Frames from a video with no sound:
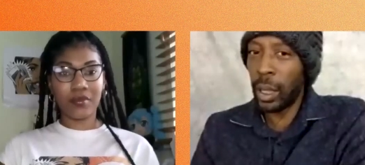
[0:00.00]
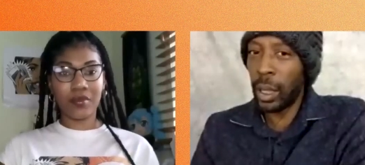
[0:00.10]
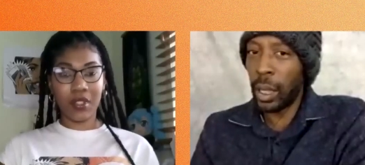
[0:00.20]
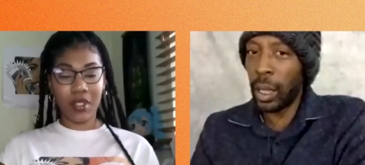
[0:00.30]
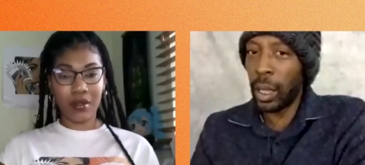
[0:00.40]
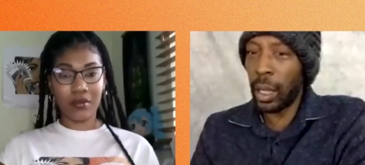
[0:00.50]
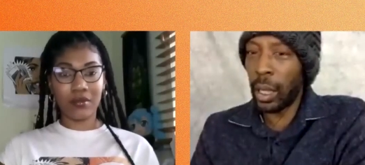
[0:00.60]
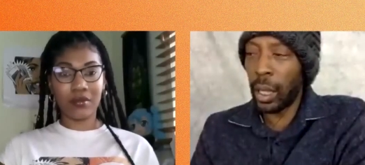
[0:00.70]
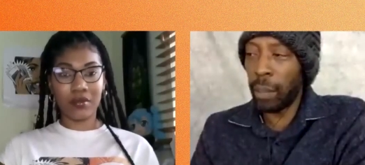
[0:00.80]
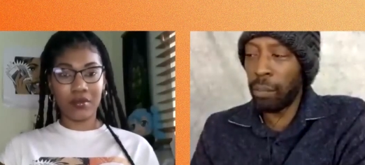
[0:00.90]

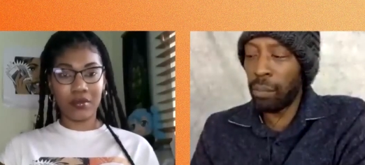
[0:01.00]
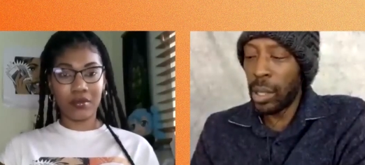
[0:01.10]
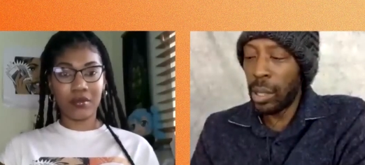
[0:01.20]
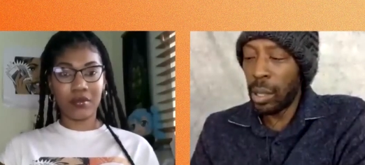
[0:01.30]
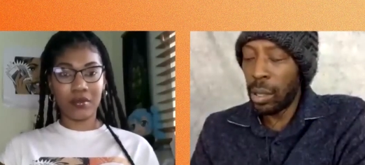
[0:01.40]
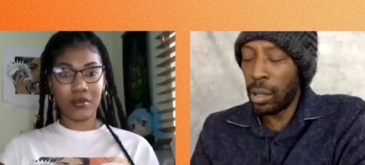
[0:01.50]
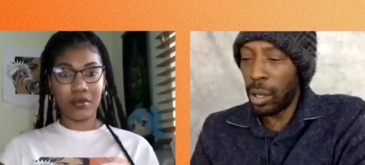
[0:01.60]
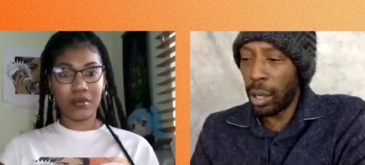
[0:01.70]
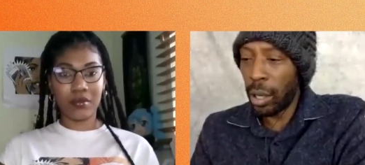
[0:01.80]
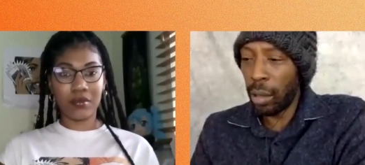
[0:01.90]
Speaker 1: um, you know,
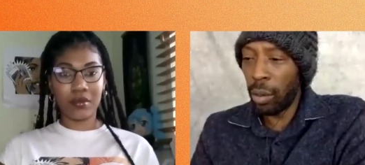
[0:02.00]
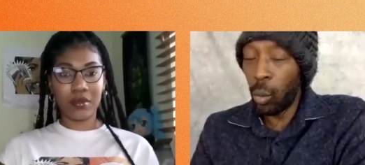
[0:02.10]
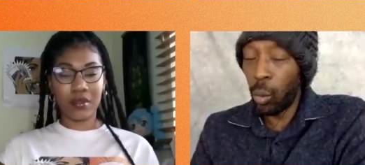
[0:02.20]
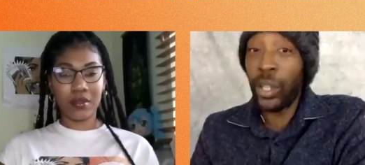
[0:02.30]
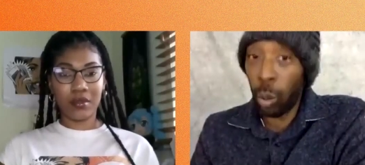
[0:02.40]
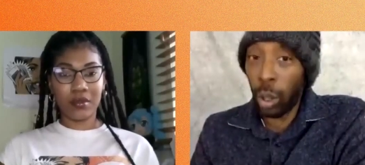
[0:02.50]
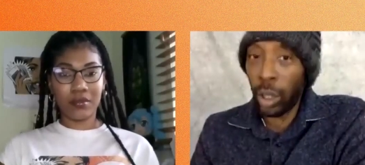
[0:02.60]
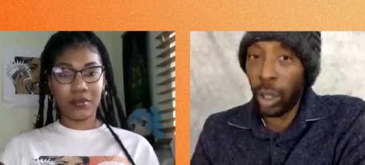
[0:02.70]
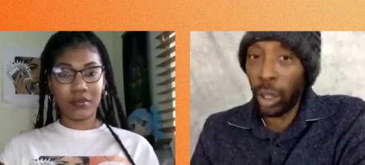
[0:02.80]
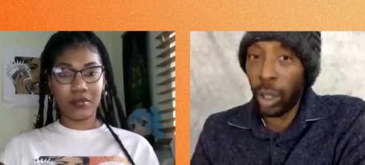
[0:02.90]
with
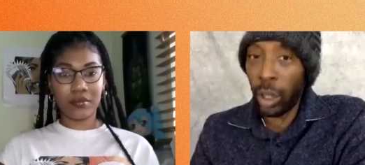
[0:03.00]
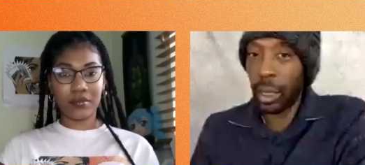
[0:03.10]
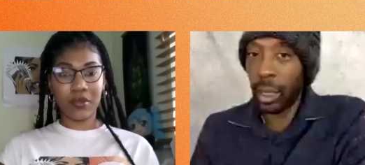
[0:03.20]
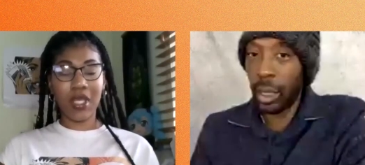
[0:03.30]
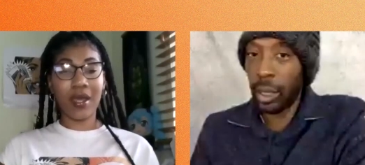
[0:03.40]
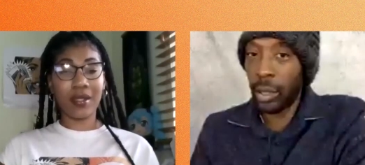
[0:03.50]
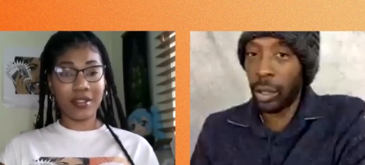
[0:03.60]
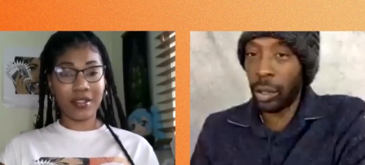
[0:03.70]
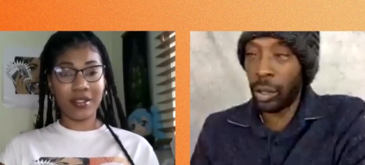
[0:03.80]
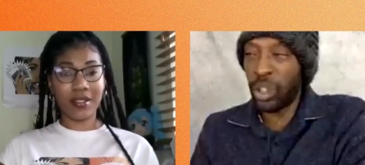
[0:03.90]
quality. Yes. You
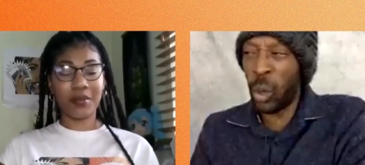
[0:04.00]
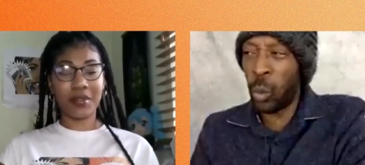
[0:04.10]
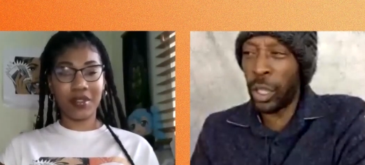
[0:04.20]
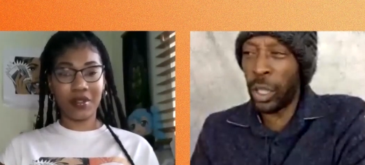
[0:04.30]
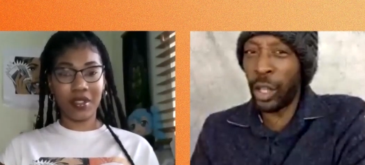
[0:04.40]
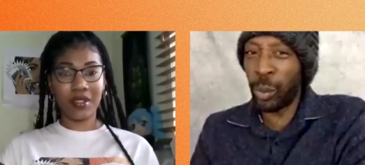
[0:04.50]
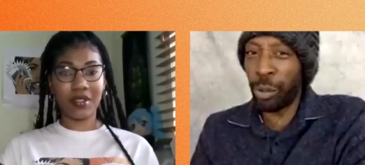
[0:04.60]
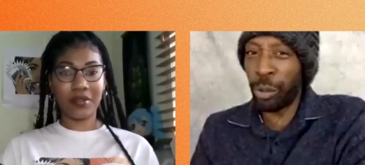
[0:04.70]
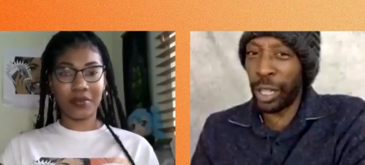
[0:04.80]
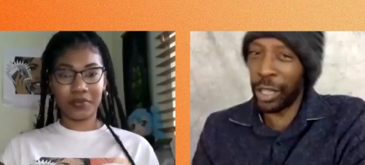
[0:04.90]
know, not, not one of those
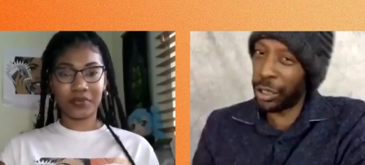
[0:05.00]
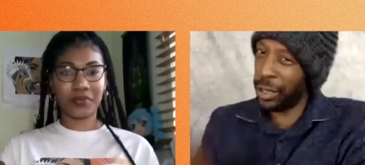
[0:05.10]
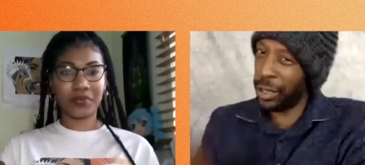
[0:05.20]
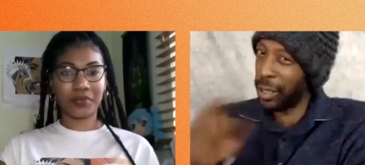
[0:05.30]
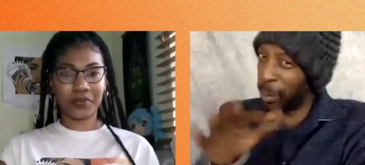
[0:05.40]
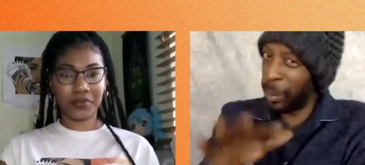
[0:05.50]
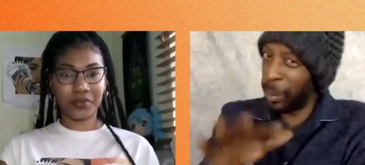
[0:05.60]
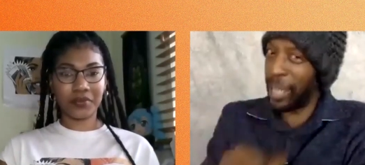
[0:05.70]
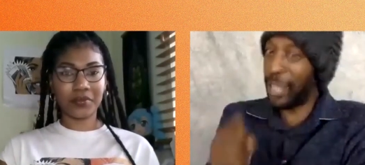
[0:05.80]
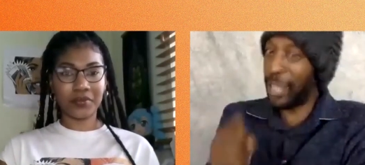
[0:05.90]
productions, maybe as
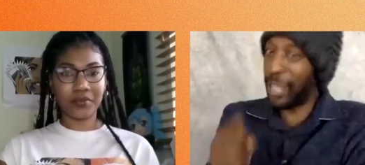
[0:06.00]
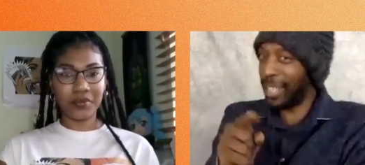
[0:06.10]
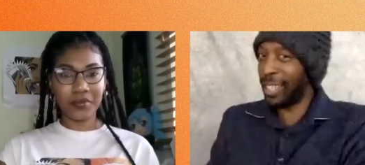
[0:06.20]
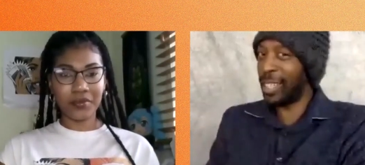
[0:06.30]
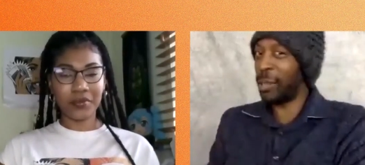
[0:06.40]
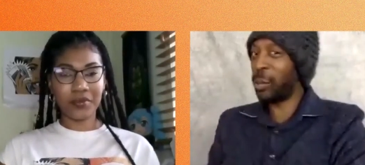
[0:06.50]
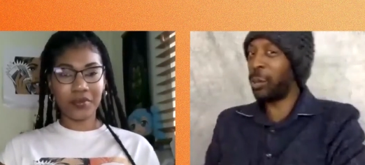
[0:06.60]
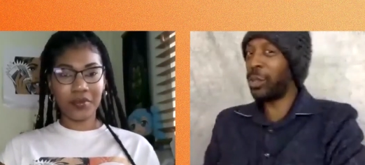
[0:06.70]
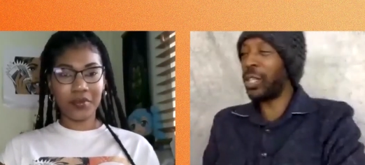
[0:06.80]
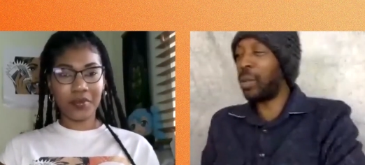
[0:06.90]
uh, you know, as we were
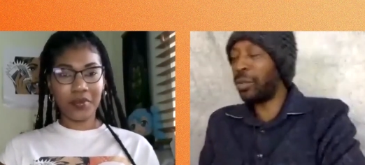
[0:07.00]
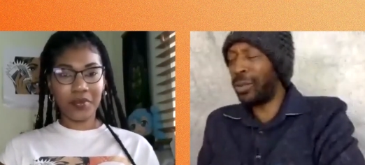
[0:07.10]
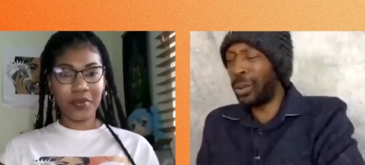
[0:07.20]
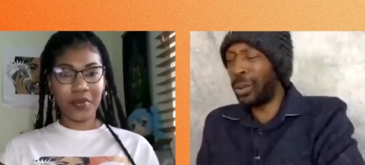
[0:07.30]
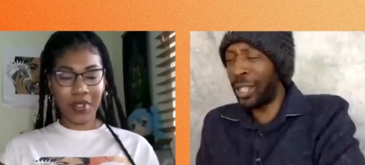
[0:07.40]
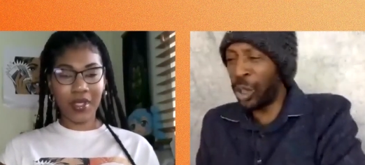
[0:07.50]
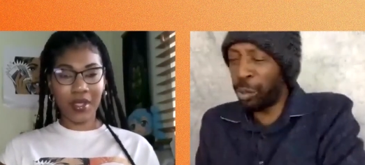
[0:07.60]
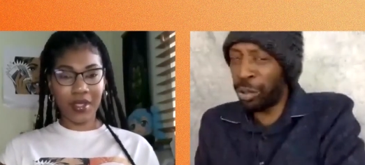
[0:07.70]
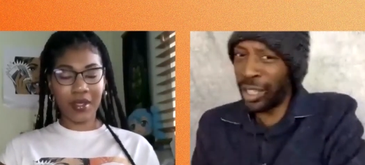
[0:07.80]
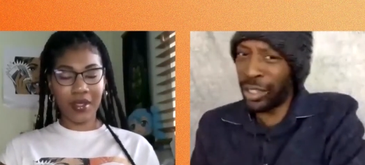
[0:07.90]
saying before, one of those
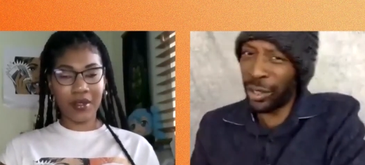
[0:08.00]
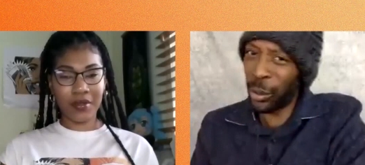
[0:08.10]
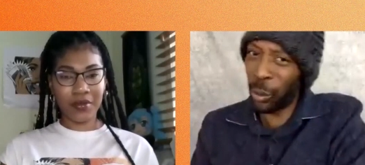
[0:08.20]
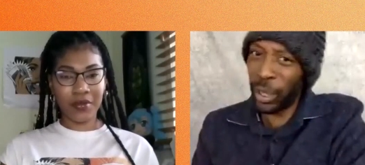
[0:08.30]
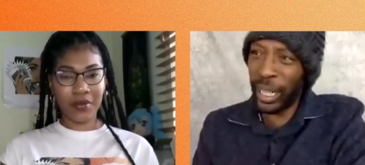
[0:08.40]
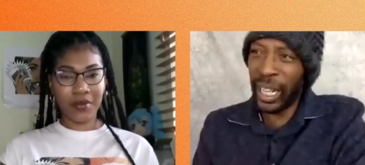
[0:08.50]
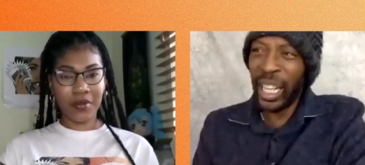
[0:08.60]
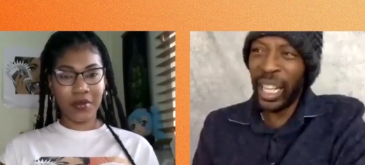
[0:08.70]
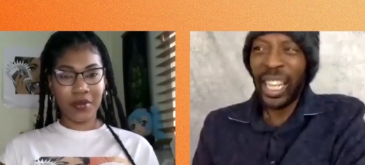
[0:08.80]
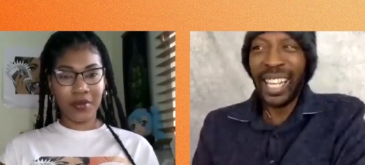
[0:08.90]
productions where
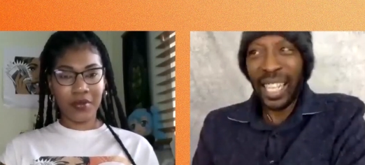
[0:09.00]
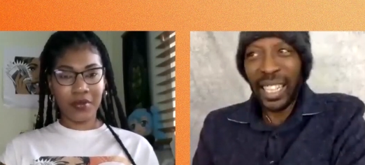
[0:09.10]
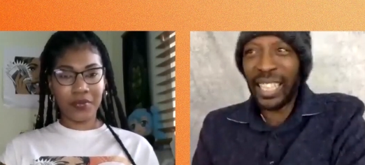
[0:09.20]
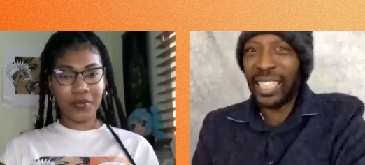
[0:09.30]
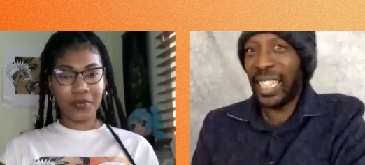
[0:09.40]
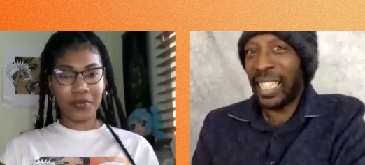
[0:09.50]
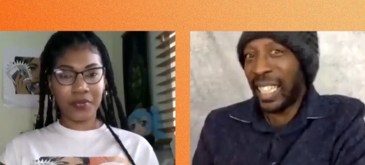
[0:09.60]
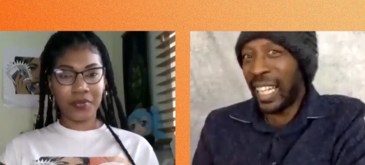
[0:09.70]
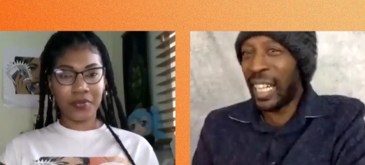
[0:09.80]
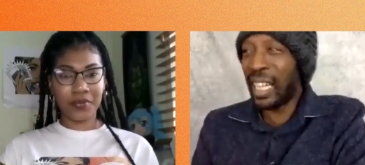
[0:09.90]
they did
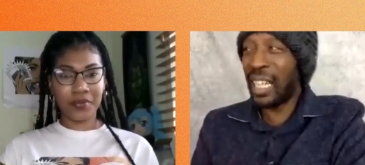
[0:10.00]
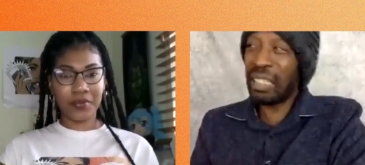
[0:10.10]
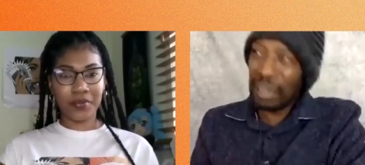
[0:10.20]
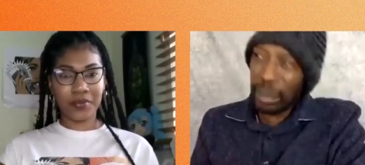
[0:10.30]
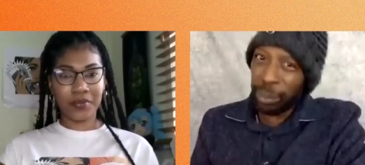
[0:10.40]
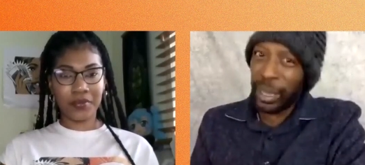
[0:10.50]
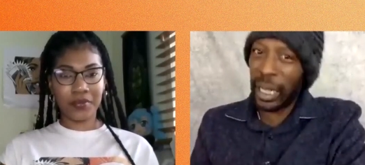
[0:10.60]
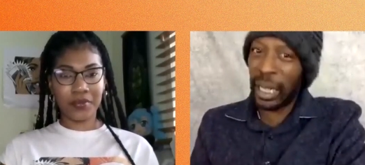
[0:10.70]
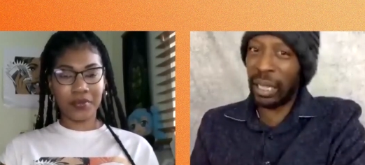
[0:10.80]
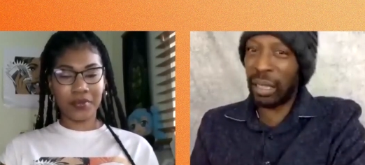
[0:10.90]
it
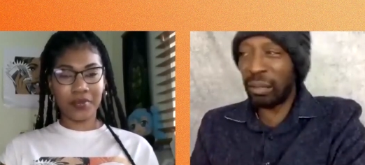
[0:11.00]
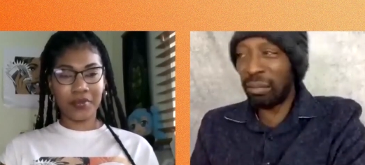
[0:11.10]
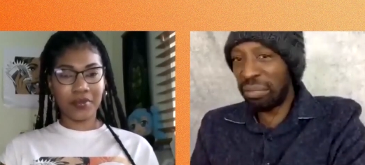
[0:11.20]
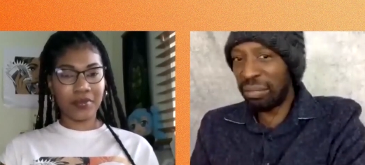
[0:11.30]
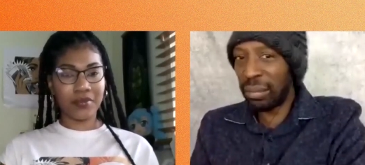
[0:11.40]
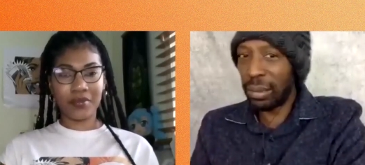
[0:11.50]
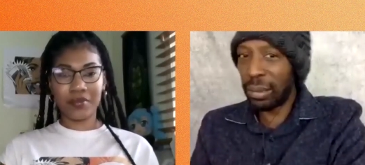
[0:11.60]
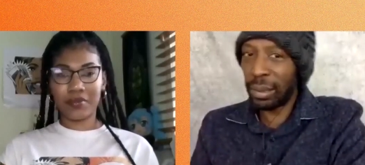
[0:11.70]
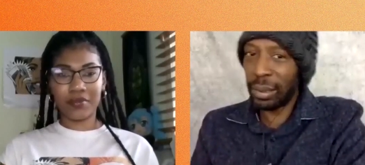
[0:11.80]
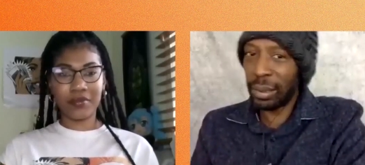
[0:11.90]
but
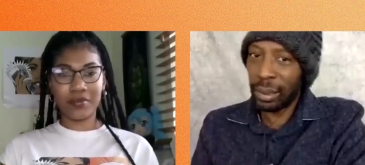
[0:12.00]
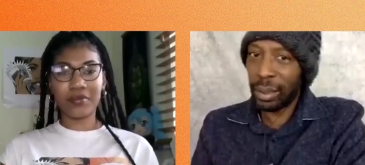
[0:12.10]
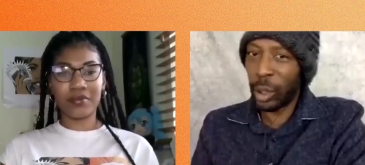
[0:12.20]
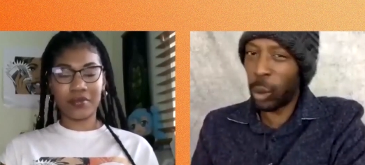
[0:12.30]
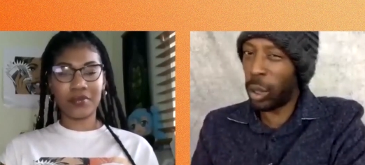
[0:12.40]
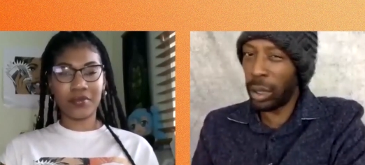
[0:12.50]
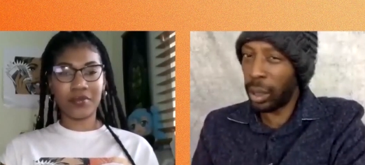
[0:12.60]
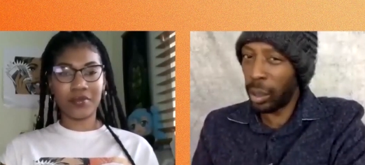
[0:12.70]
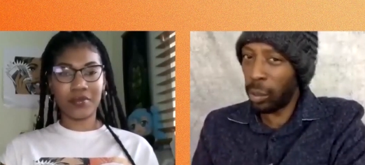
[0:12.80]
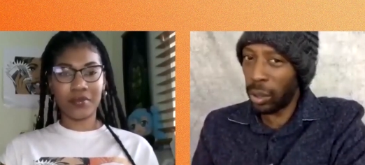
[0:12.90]
the mm. quality
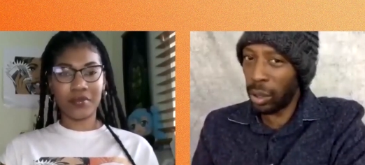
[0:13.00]
wasn't